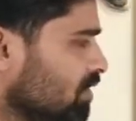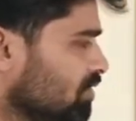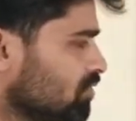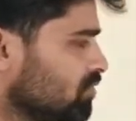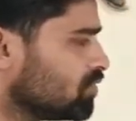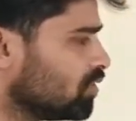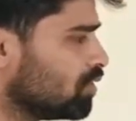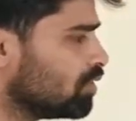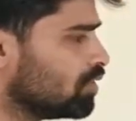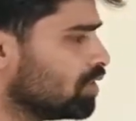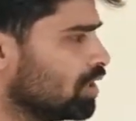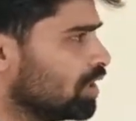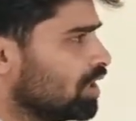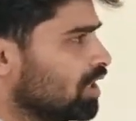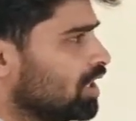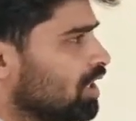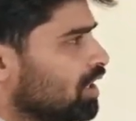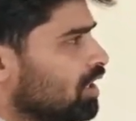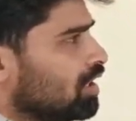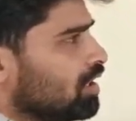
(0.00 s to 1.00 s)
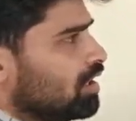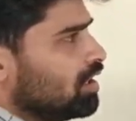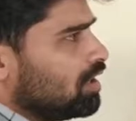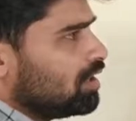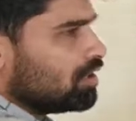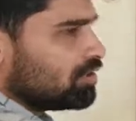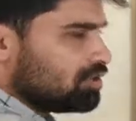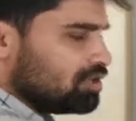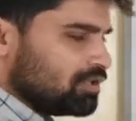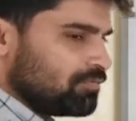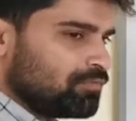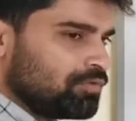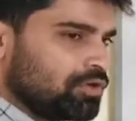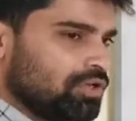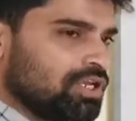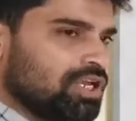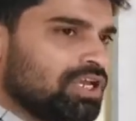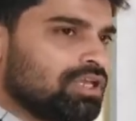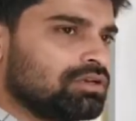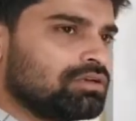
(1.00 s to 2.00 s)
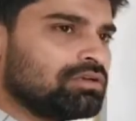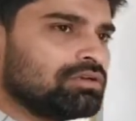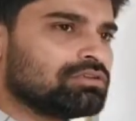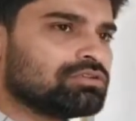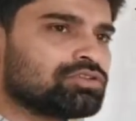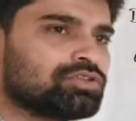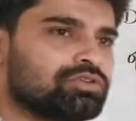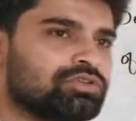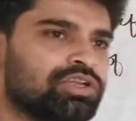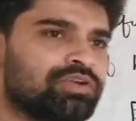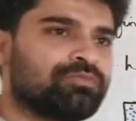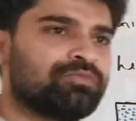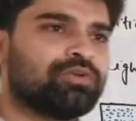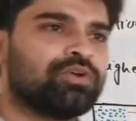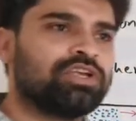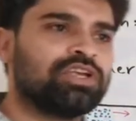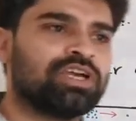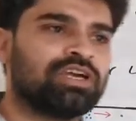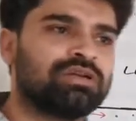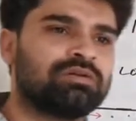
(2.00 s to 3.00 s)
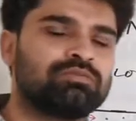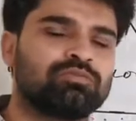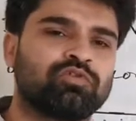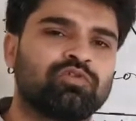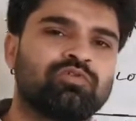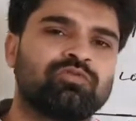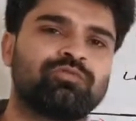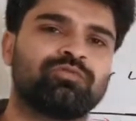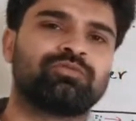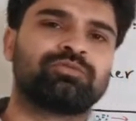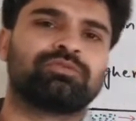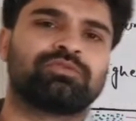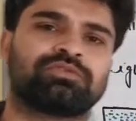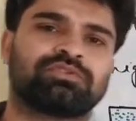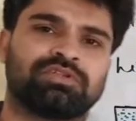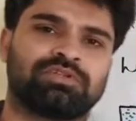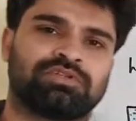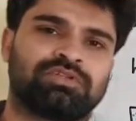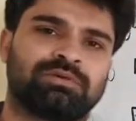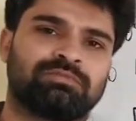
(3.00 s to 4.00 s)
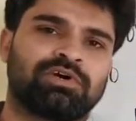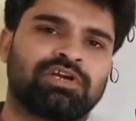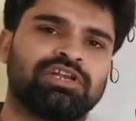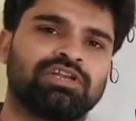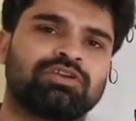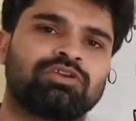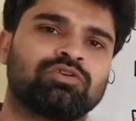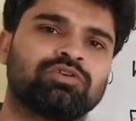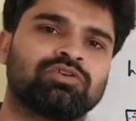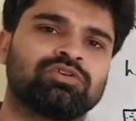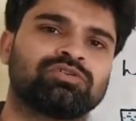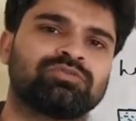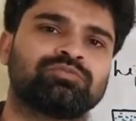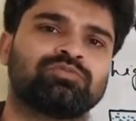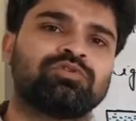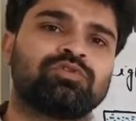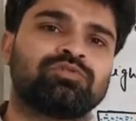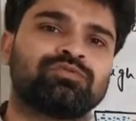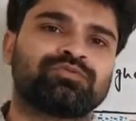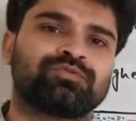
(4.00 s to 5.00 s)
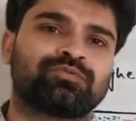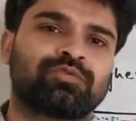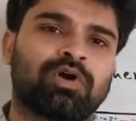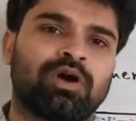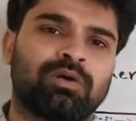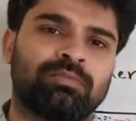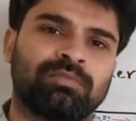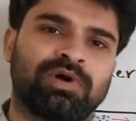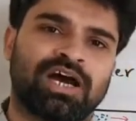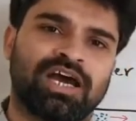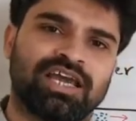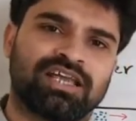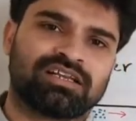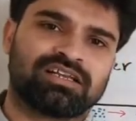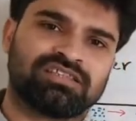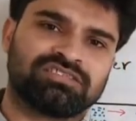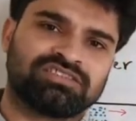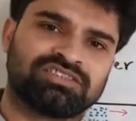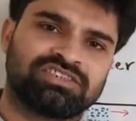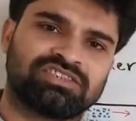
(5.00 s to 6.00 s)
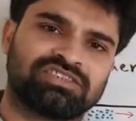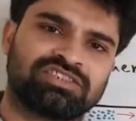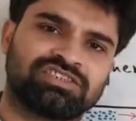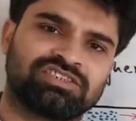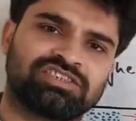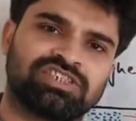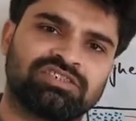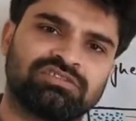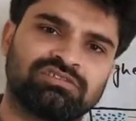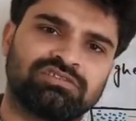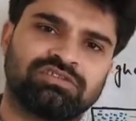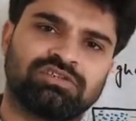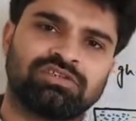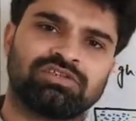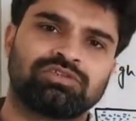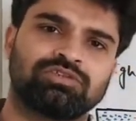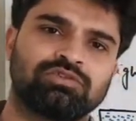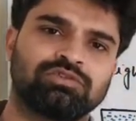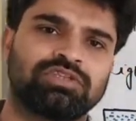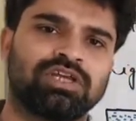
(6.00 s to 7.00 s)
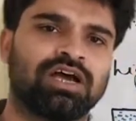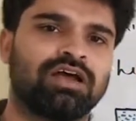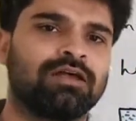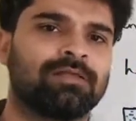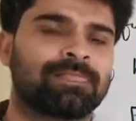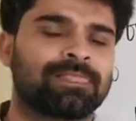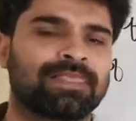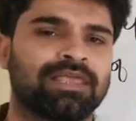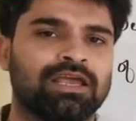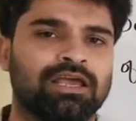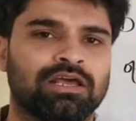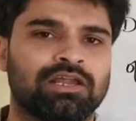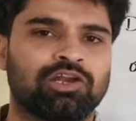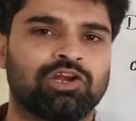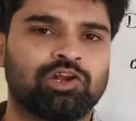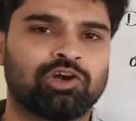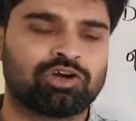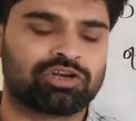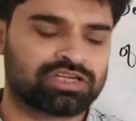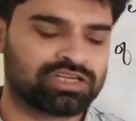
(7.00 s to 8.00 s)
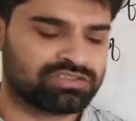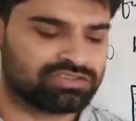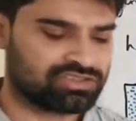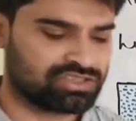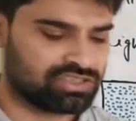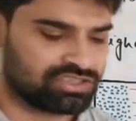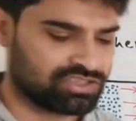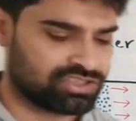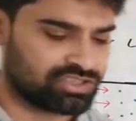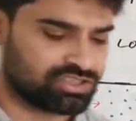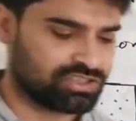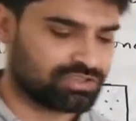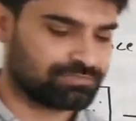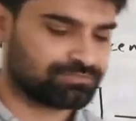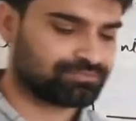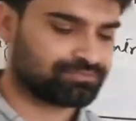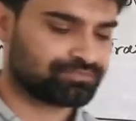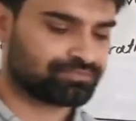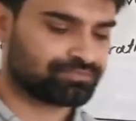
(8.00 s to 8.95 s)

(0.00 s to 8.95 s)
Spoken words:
So through diffusion the molecule moves from higher concentration to the lower concentration.